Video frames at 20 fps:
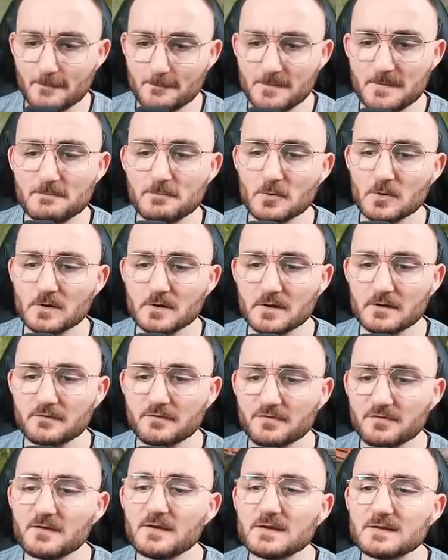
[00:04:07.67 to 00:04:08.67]
people are gonna
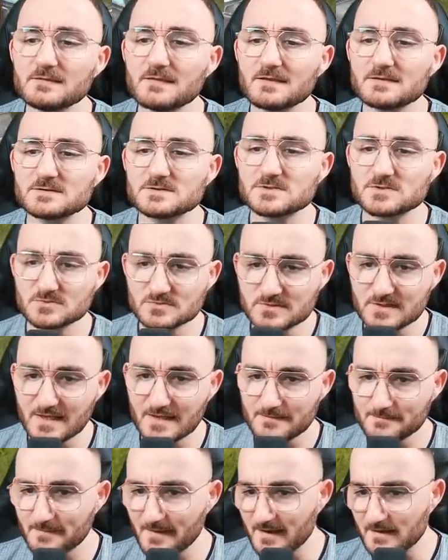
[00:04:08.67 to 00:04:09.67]
think that you
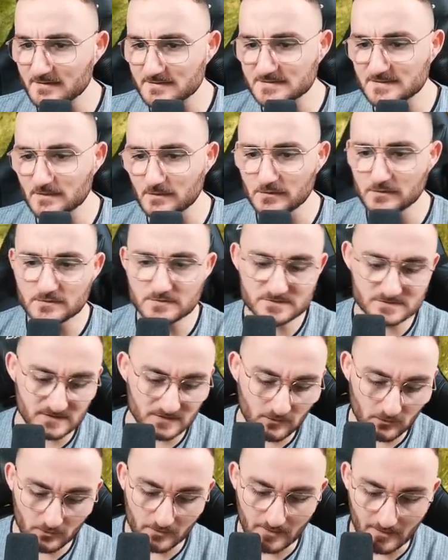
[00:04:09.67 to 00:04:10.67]
can bounce
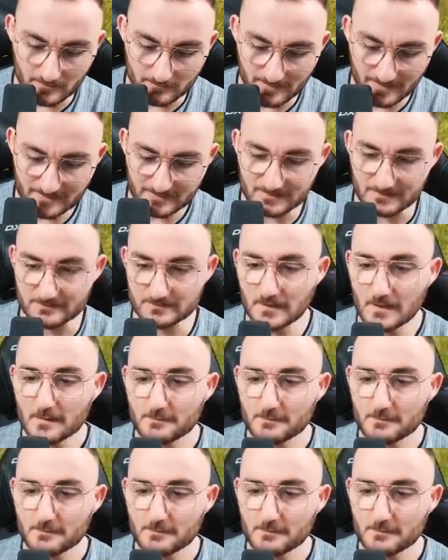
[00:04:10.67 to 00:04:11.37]
using your gun mantlet.